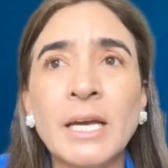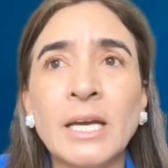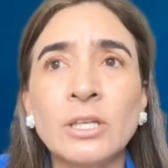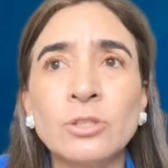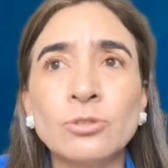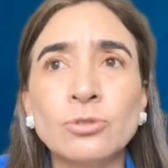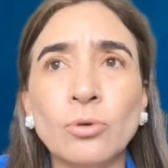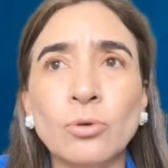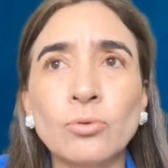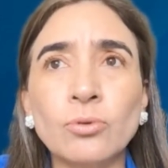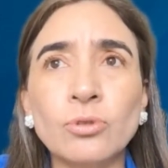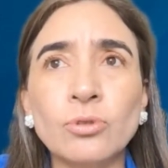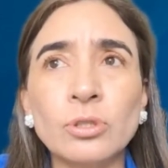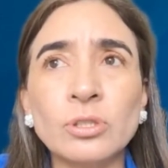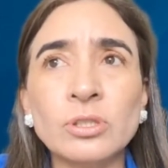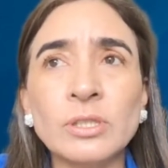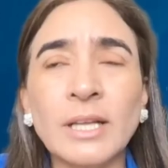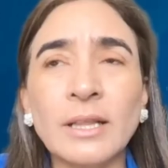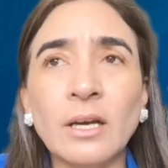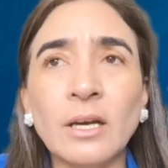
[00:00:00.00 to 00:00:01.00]
So
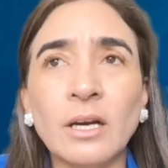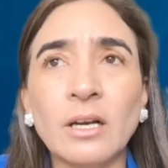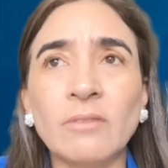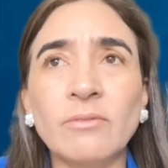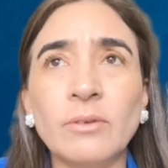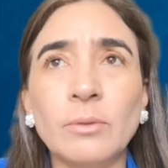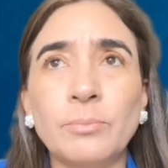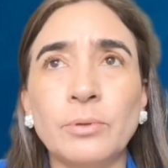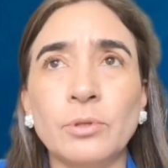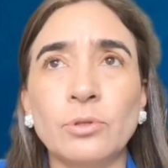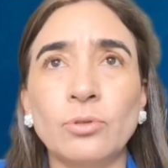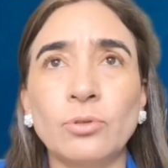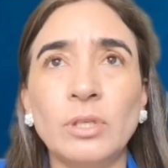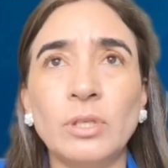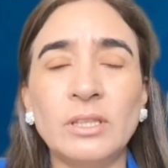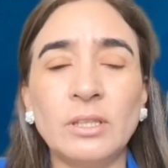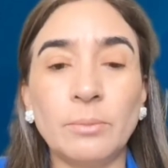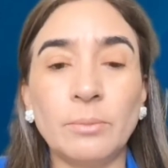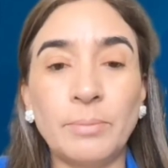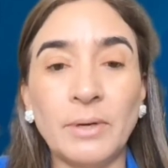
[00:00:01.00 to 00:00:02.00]
there's a lot of
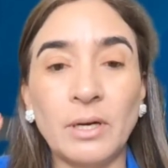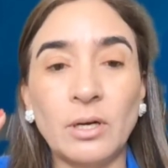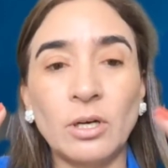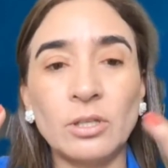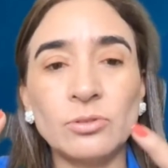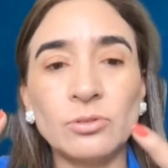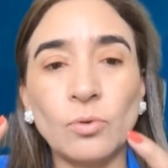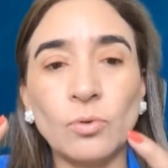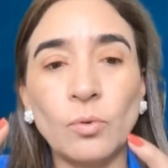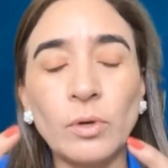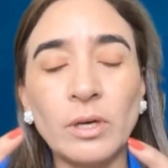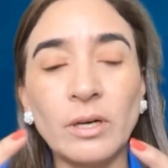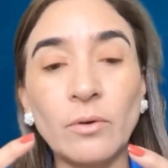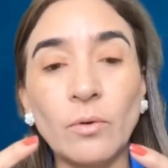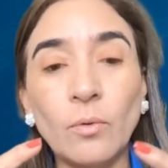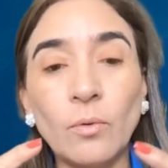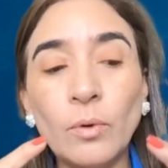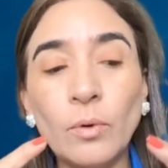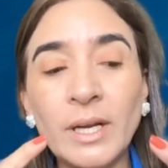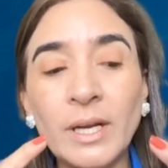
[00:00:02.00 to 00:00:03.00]
opportunity because we
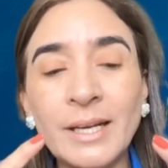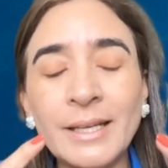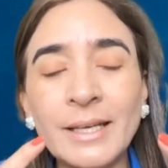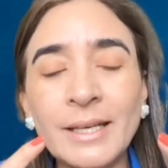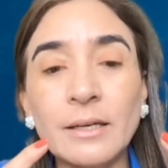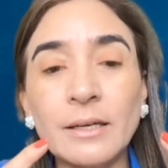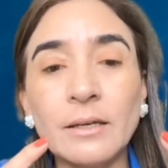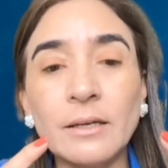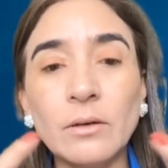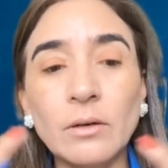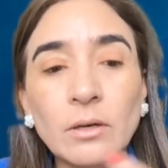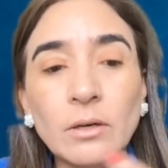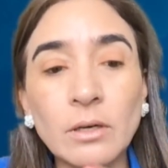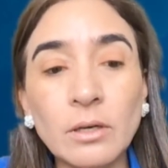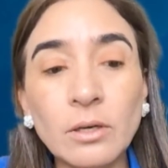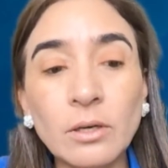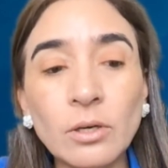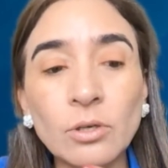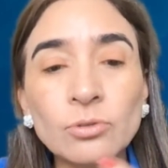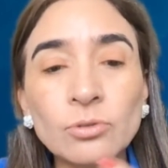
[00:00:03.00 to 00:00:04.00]
are really
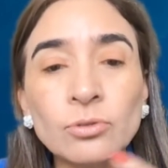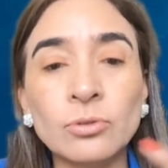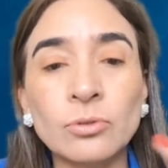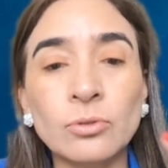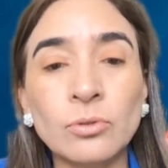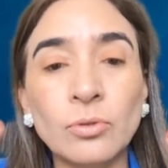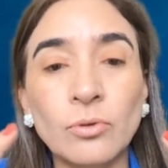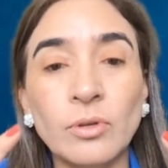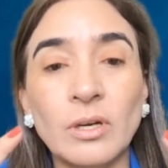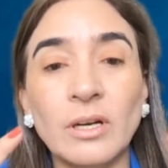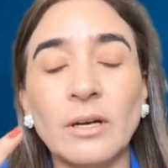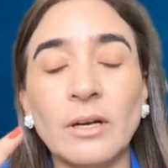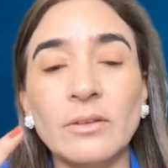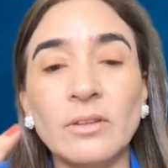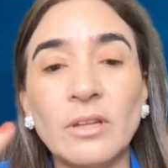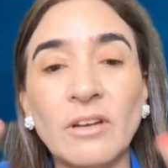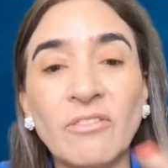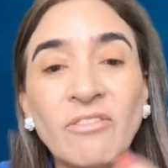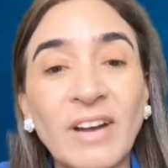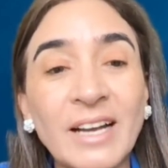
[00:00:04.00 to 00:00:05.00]
close to
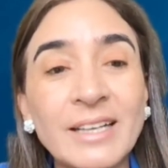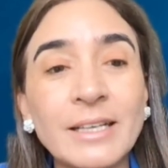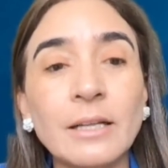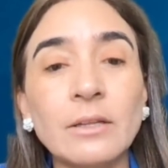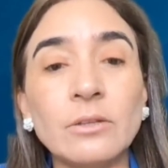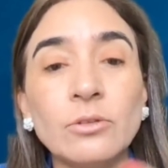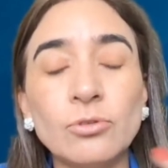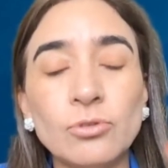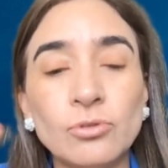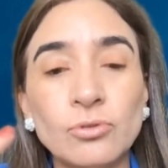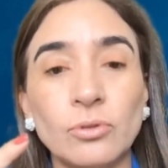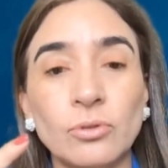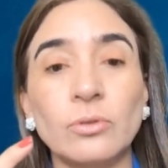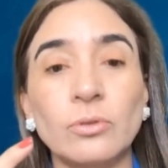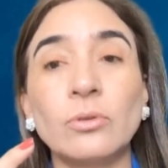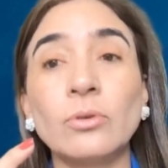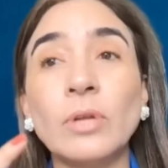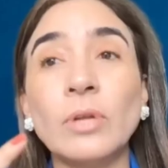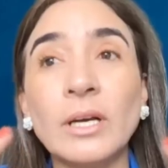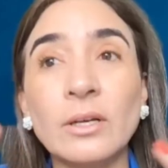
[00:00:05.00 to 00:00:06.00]
the final user,
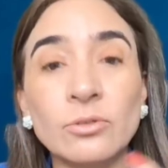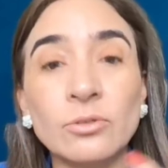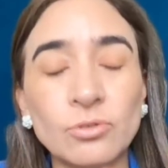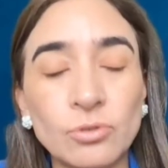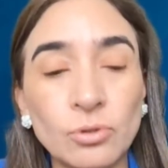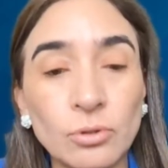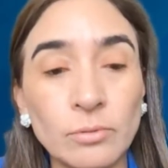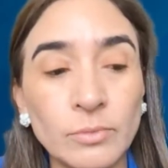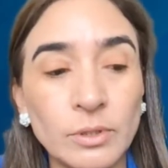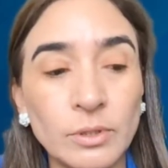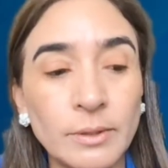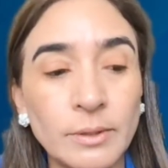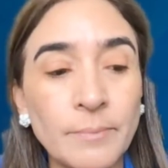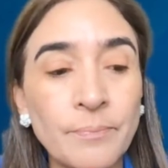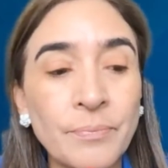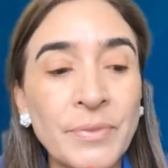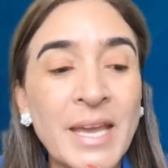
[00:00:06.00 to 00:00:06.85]
to the consumer.